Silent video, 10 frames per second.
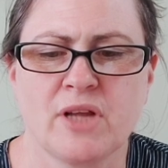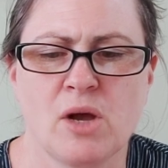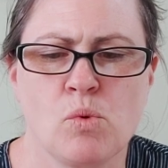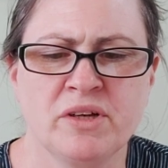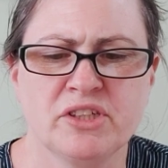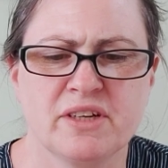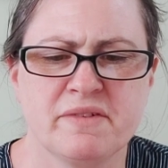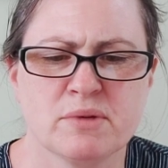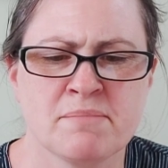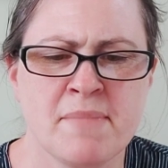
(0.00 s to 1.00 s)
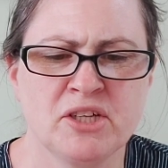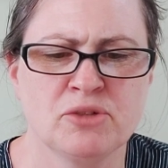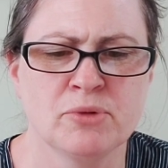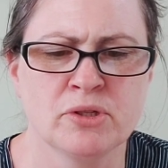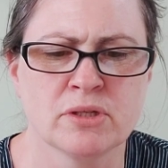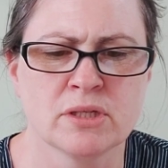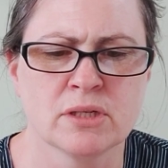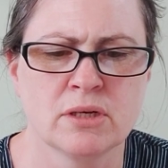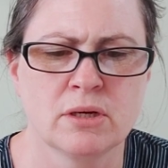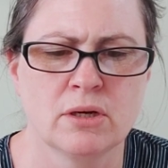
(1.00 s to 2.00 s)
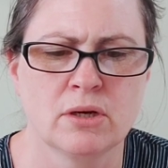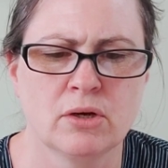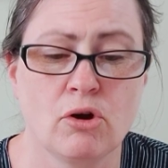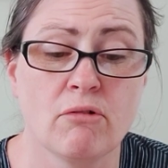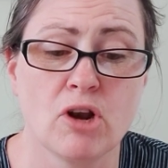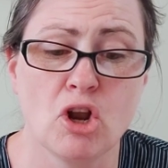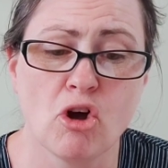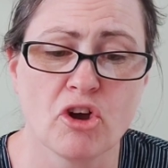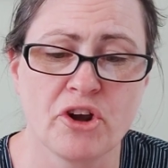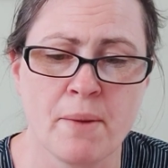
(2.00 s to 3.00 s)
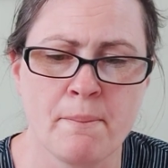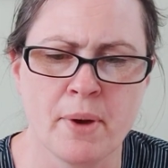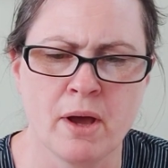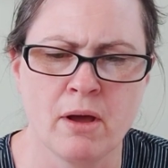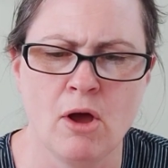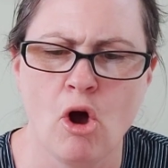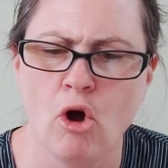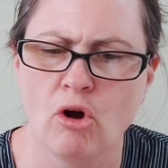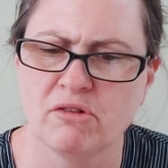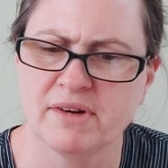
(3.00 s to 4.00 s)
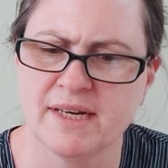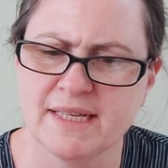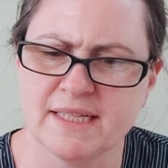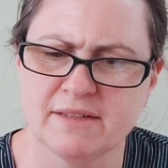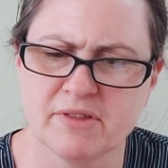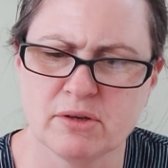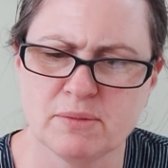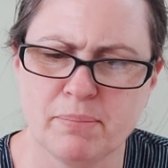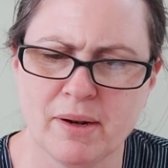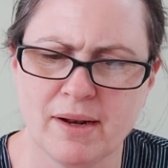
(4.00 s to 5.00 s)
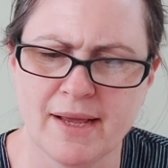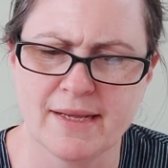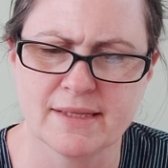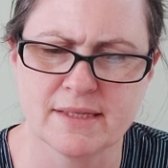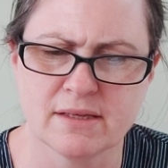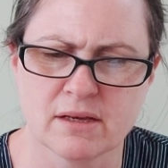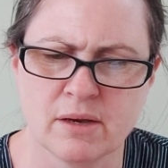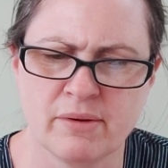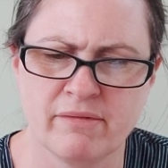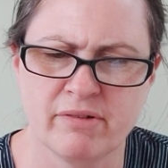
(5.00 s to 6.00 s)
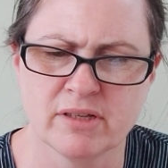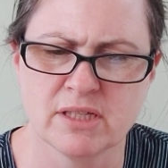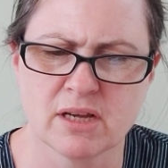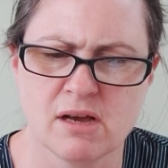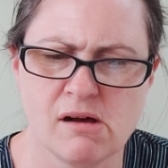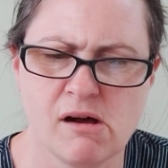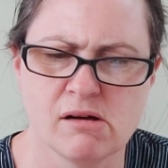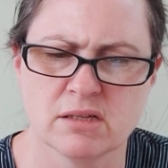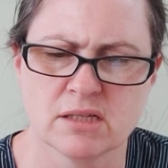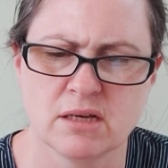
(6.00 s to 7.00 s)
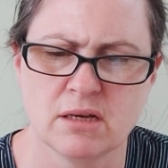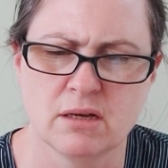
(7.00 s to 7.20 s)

I wondered if it was measurements or a lock number or a list of those plates that go in front of cars.